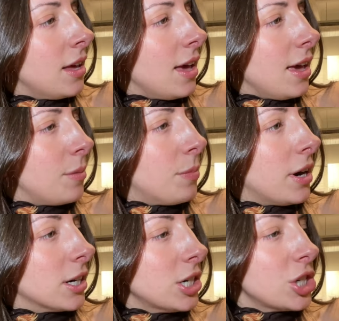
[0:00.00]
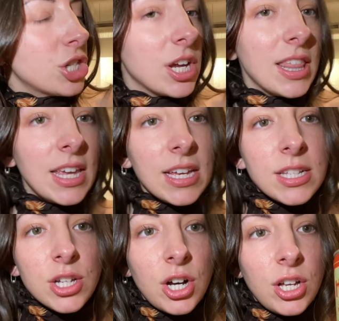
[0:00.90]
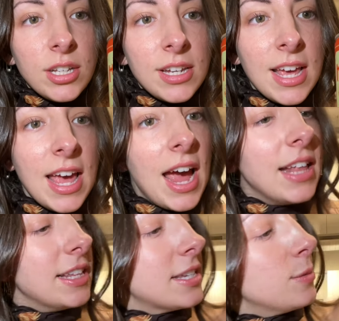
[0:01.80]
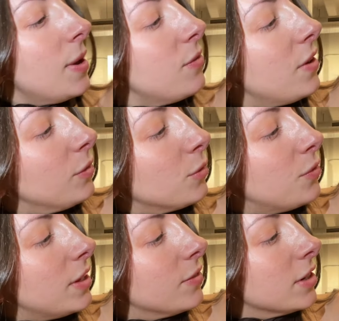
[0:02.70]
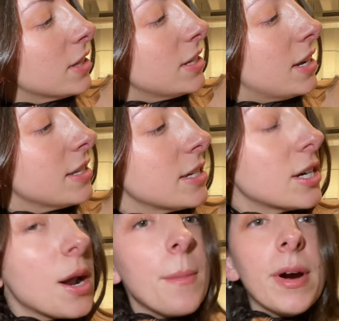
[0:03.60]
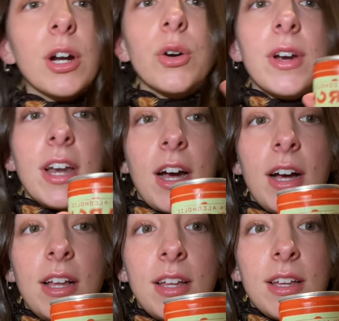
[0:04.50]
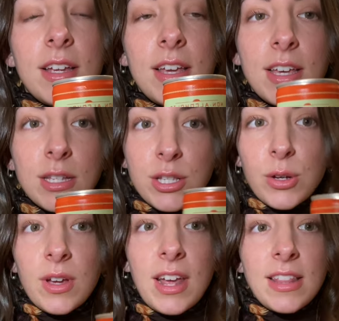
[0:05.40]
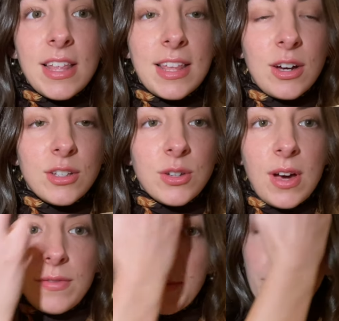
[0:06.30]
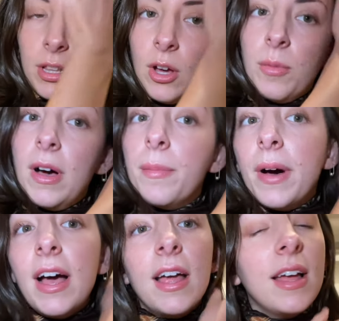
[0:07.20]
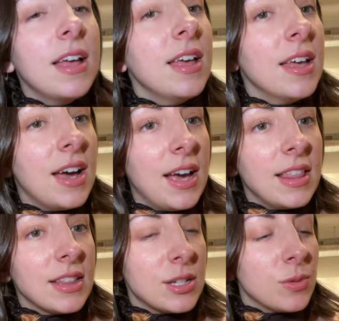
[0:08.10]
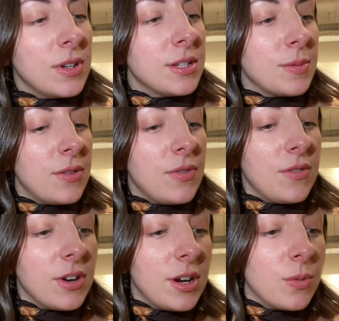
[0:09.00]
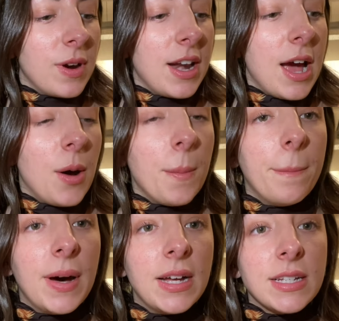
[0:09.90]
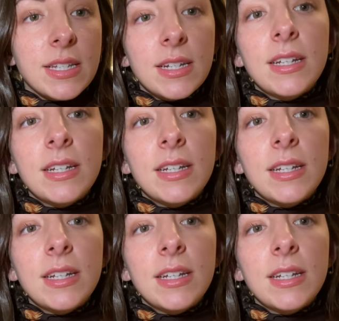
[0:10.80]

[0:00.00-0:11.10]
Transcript: a parch, I think it's called. And this is my favorite flavor, the desert margarita. It's so good. And then they also have a Paloma, but I think this one is my favorite right now. But